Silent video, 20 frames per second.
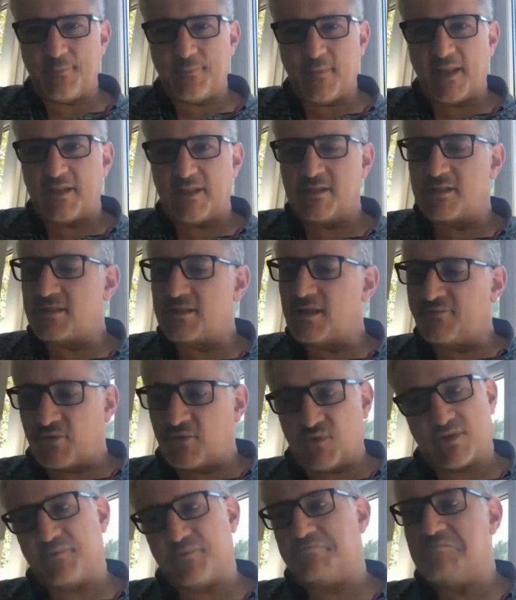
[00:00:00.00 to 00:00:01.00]
is of
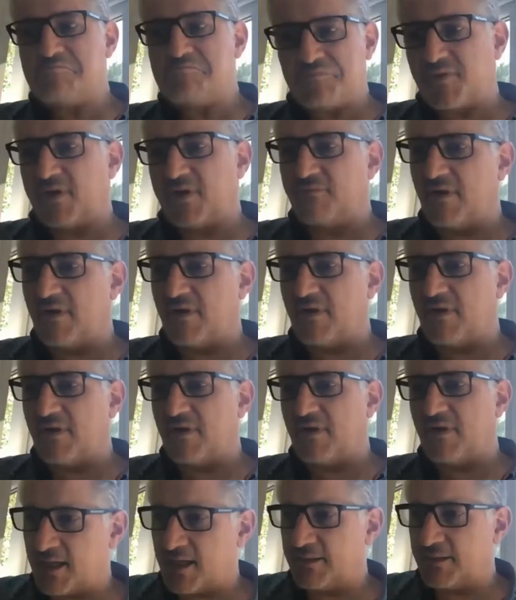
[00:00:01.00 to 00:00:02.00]
course pretty
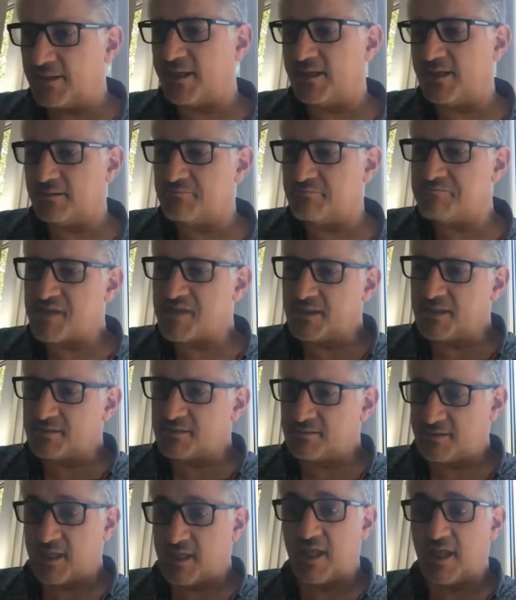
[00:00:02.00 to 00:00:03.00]
robust, and
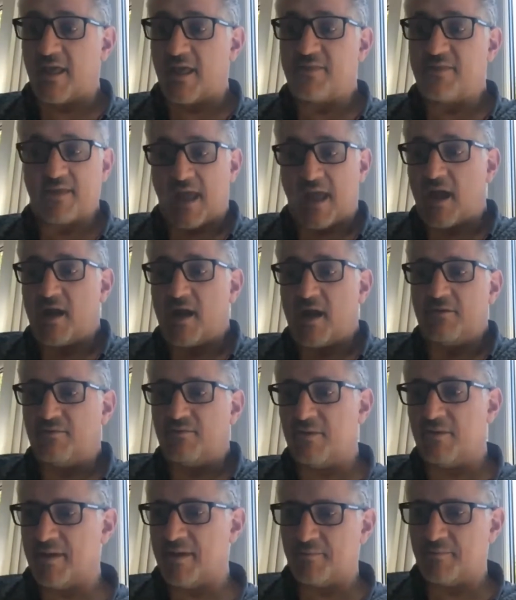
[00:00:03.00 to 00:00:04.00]
I
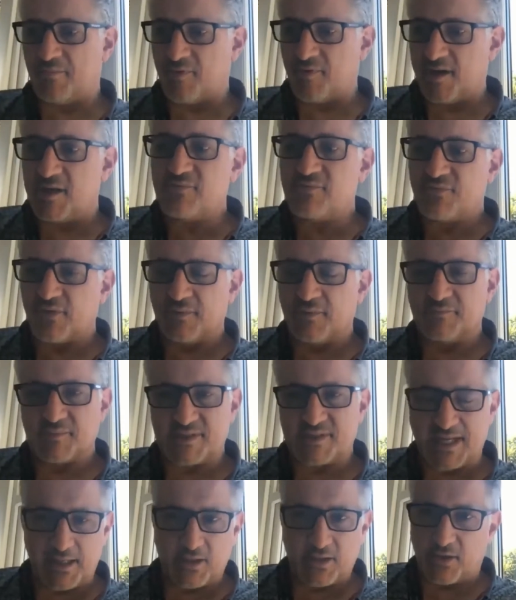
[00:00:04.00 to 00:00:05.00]
remember it from
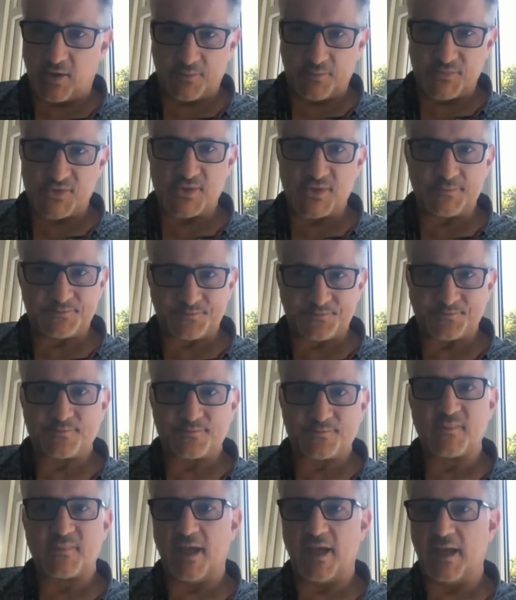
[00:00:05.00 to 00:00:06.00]
telecoms
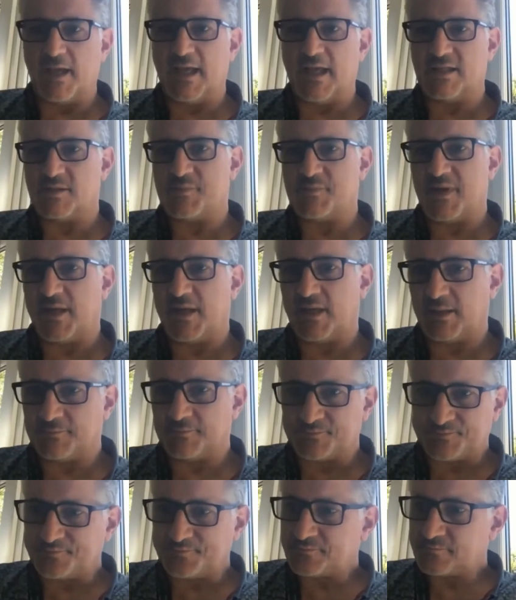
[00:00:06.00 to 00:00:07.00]
as being,
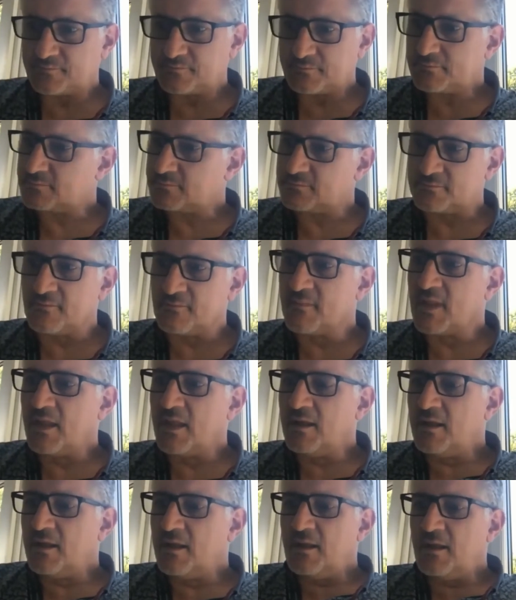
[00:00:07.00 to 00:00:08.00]

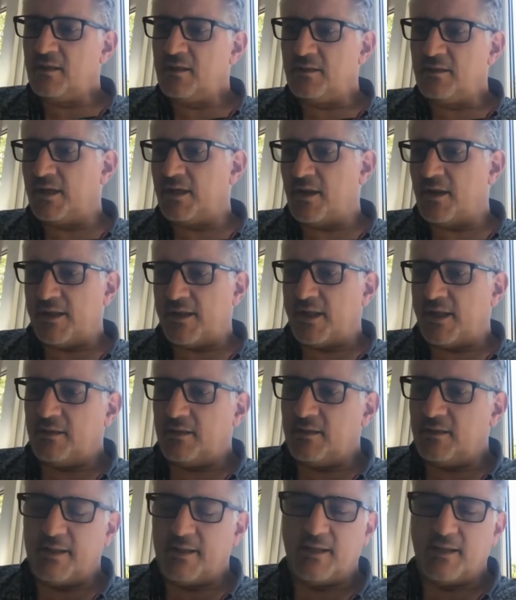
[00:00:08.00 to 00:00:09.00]
you know,
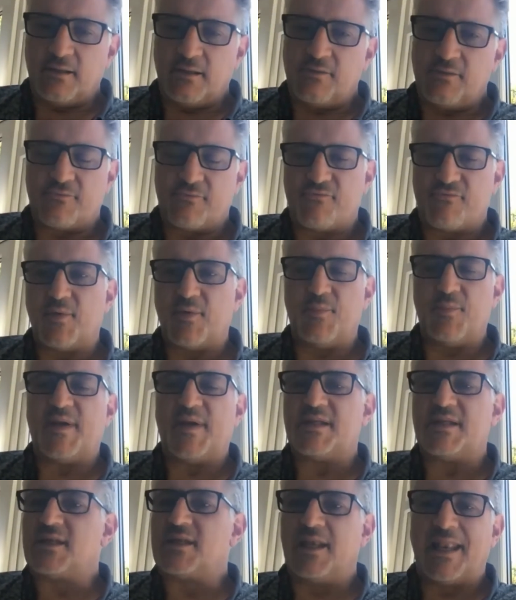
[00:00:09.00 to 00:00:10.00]
the
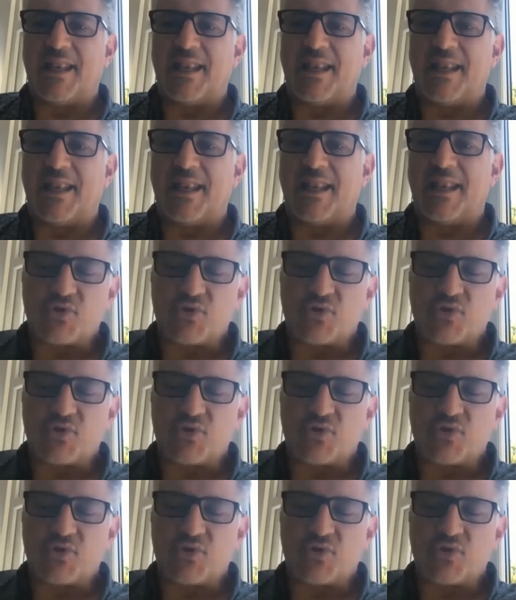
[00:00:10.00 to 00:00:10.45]
robust language